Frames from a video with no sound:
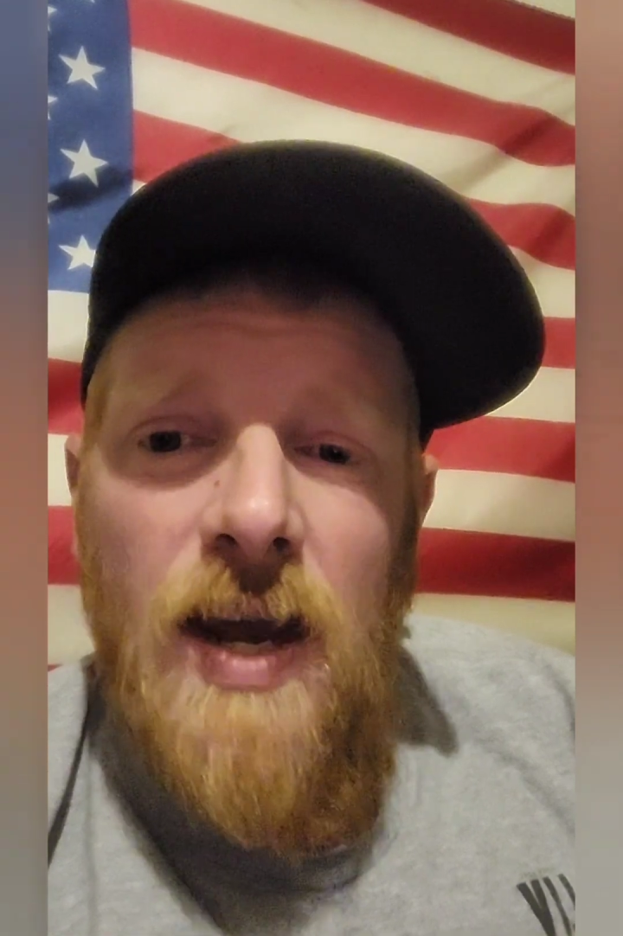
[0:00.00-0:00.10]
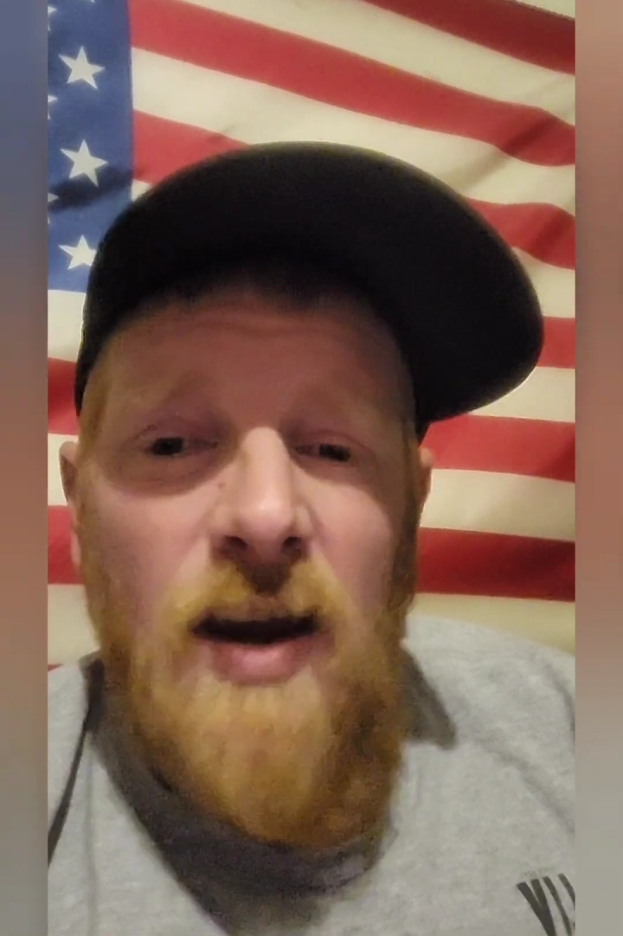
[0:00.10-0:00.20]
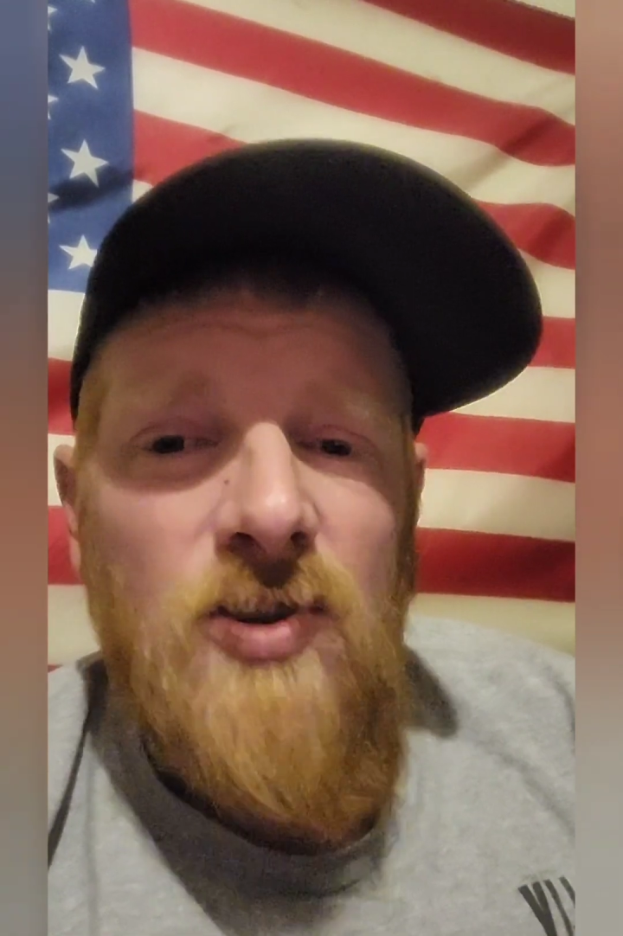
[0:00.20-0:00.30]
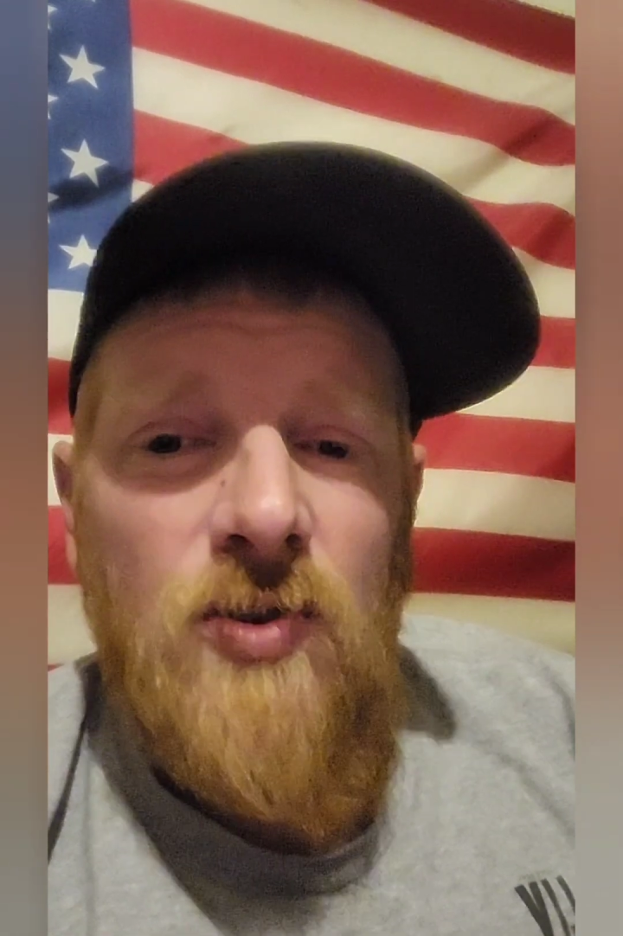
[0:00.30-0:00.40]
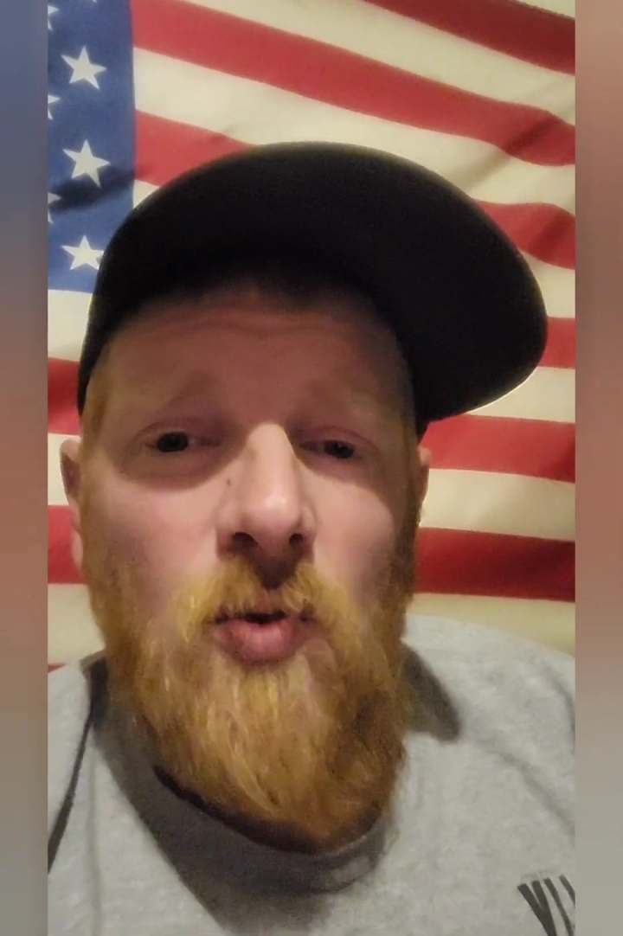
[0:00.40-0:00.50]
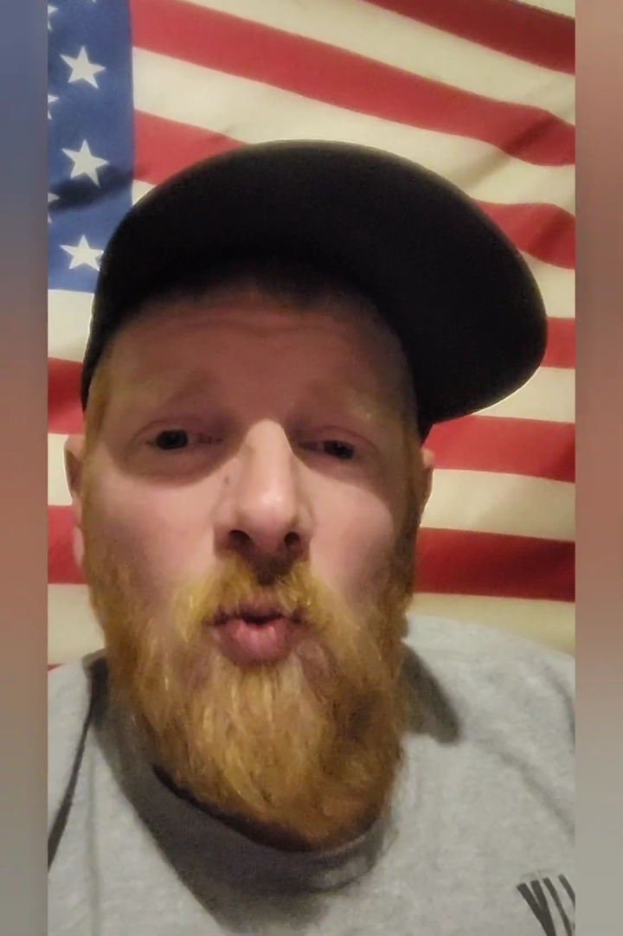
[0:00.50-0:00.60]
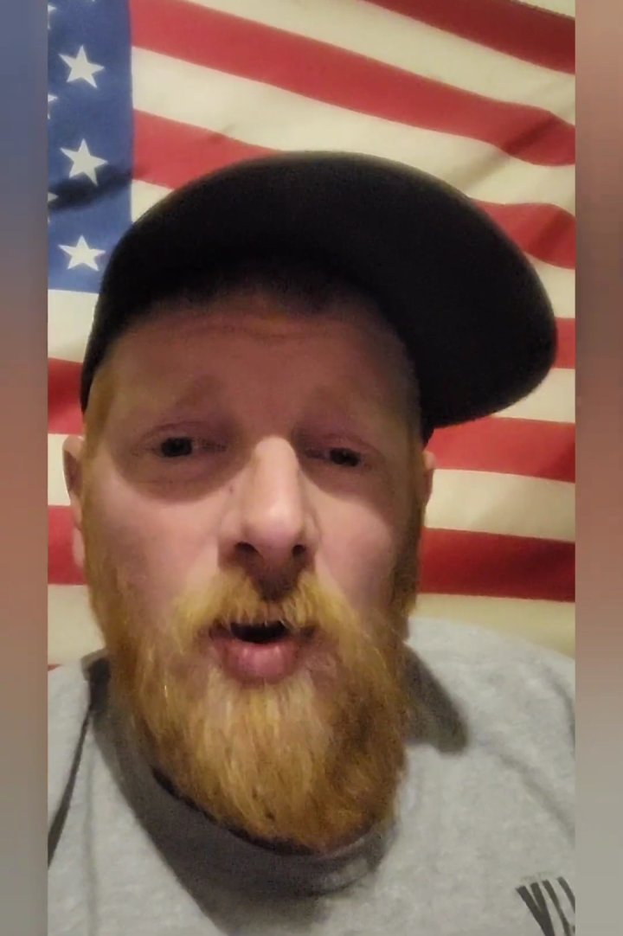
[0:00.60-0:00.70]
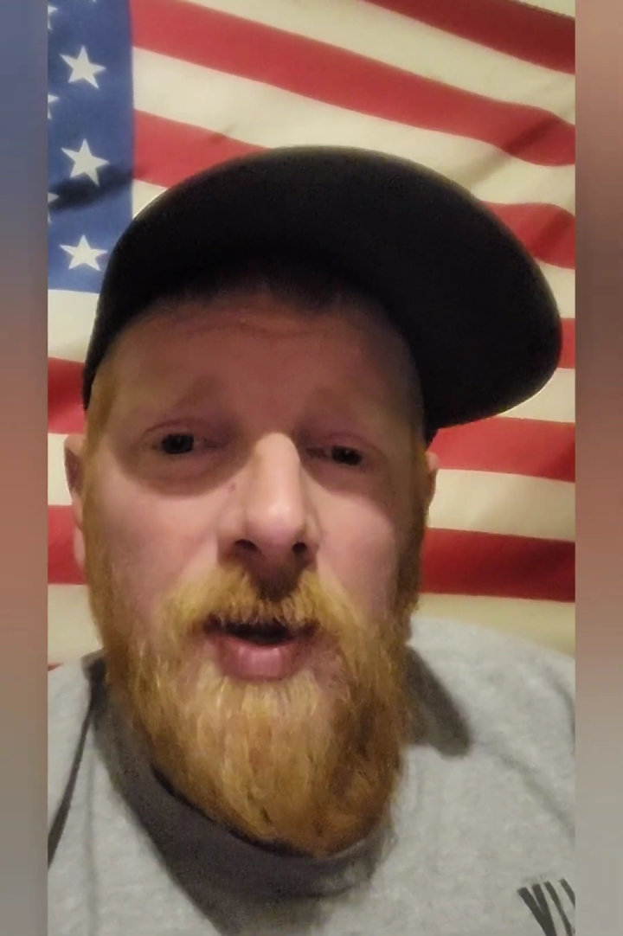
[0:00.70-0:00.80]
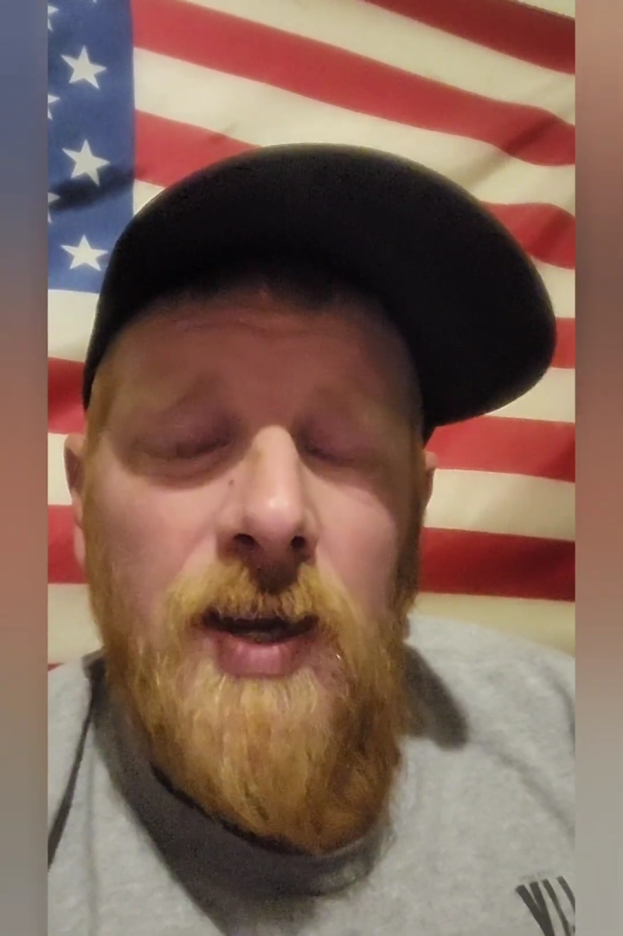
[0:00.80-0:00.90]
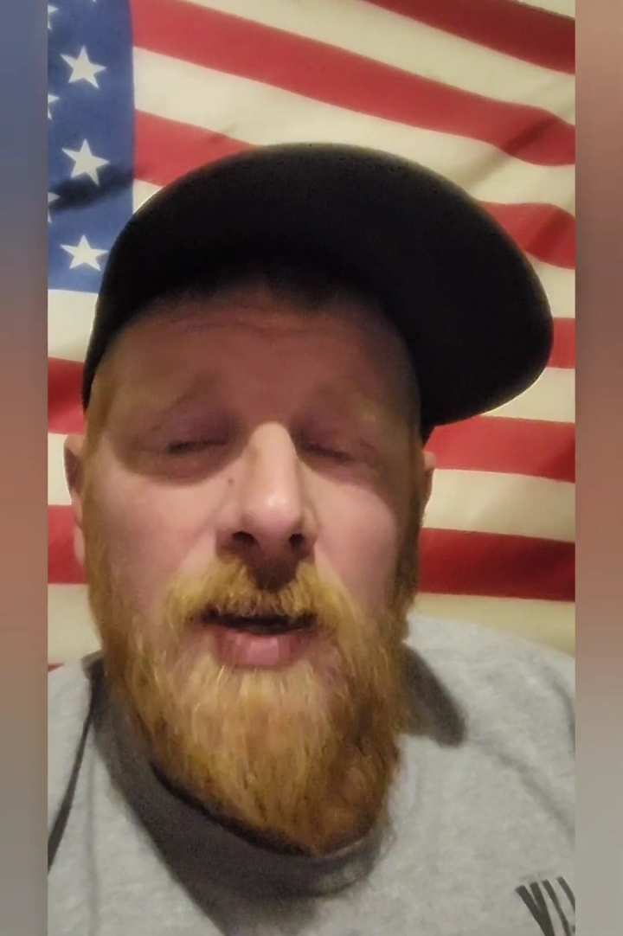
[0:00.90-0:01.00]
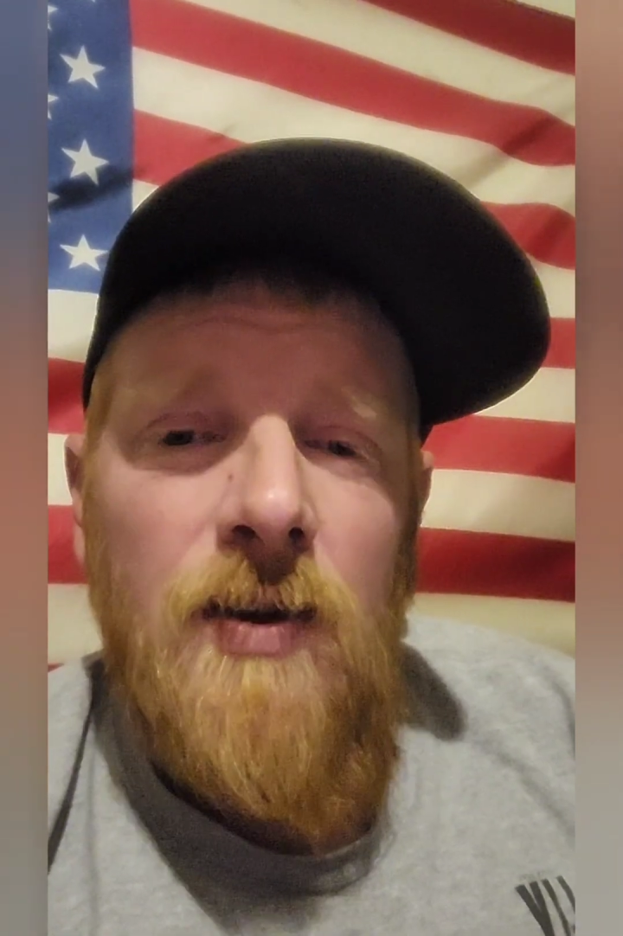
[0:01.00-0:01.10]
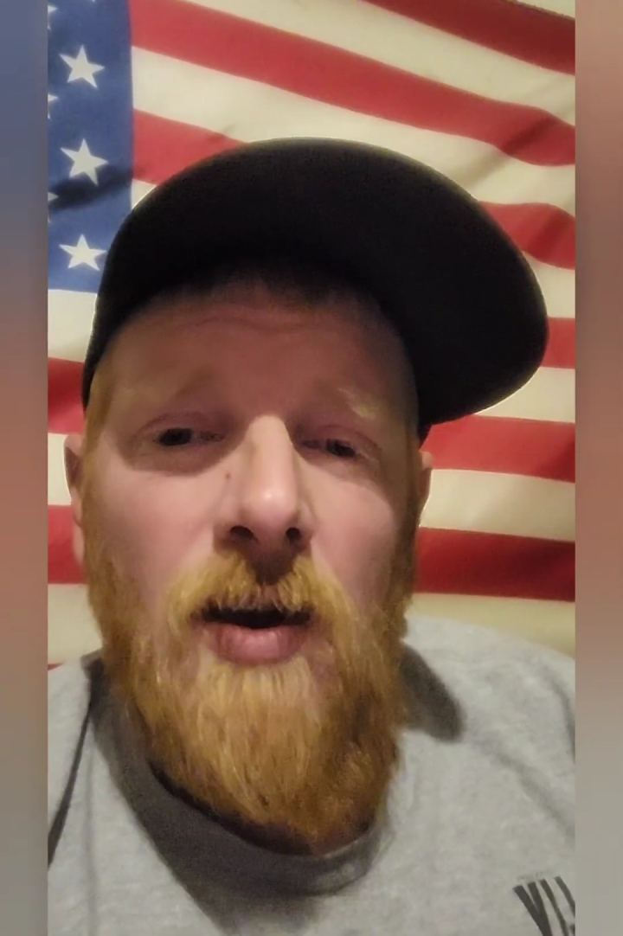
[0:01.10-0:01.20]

actually working